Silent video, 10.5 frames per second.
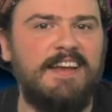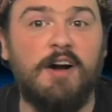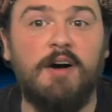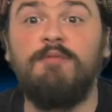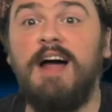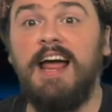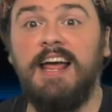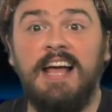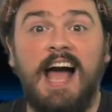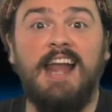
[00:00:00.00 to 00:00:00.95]
you go,
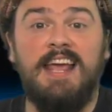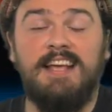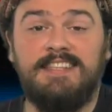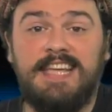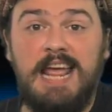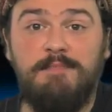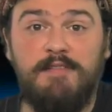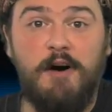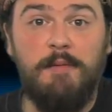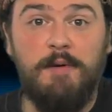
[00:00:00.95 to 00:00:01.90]
right, and here's the game
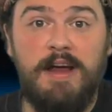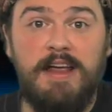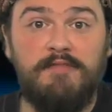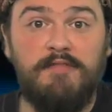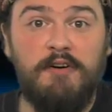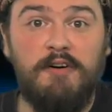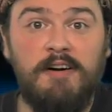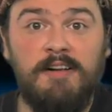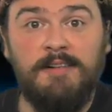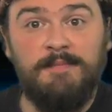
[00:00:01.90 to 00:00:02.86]
you've all been waiting
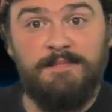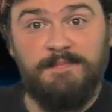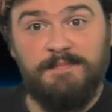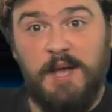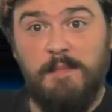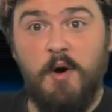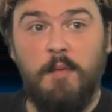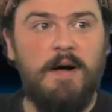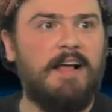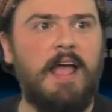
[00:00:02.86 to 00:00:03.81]
for. A
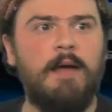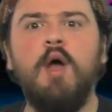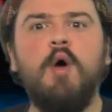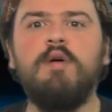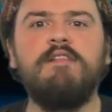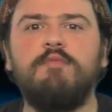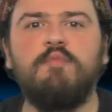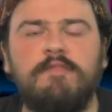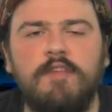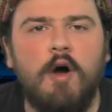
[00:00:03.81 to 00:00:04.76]
mobile game.
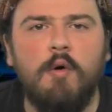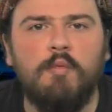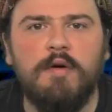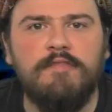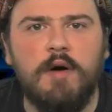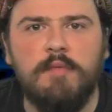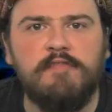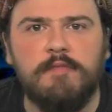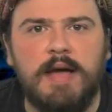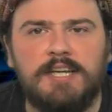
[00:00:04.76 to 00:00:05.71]
We've no
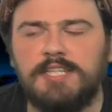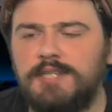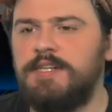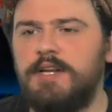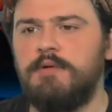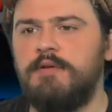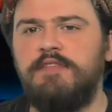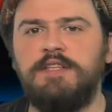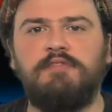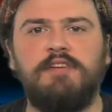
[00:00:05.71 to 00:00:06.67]
information. We don't know
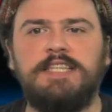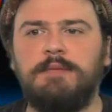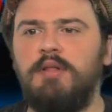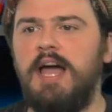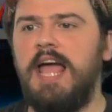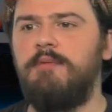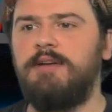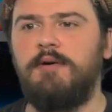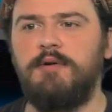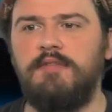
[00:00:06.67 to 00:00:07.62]
if it's free to play.
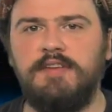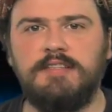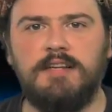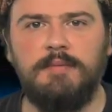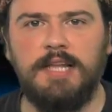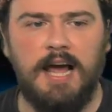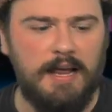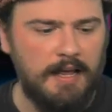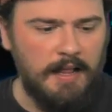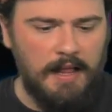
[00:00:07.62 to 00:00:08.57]
We don't know if it's going to be
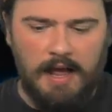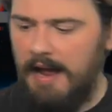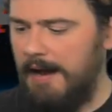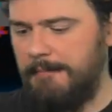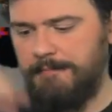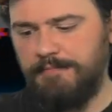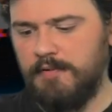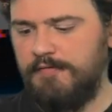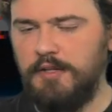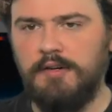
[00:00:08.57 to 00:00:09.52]
like
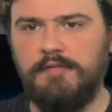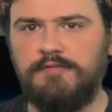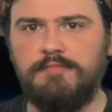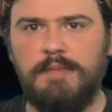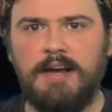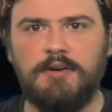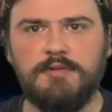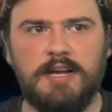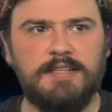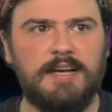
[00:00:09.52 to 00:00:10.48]
full of
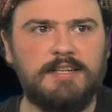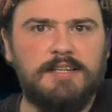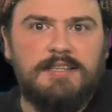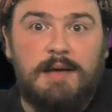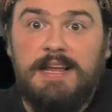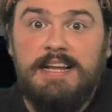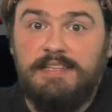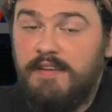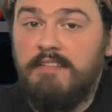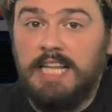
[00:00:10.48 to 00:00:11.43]
microtransactions. I mean,
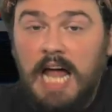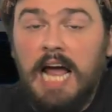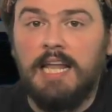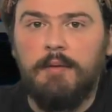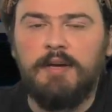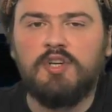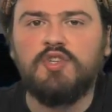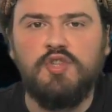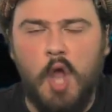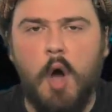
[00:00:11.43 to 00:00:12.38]
it's very likely
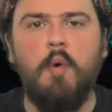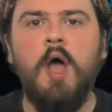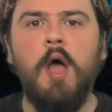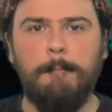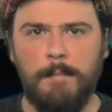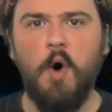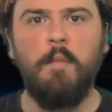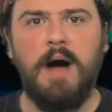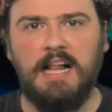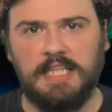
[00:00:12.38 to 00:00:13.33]
because no
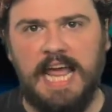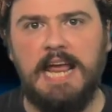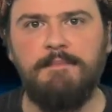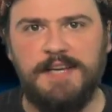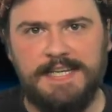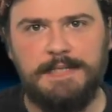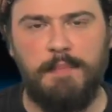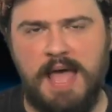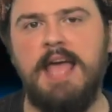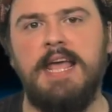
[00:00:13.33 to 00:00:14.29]
mobile game that is
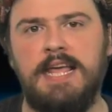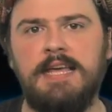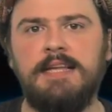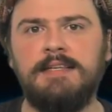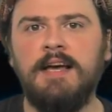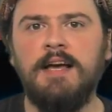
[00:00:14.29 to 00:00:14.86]
paid